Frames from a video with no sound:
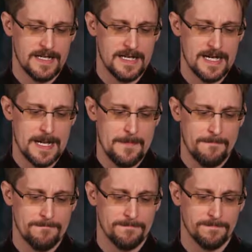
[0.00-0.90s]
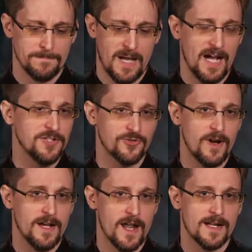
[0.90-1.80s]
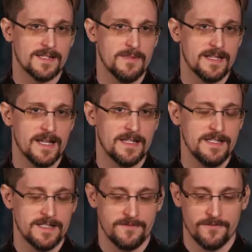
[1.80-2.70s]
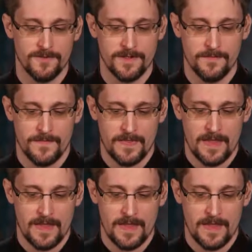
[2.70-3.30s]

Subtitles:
I try not to make that easy for them.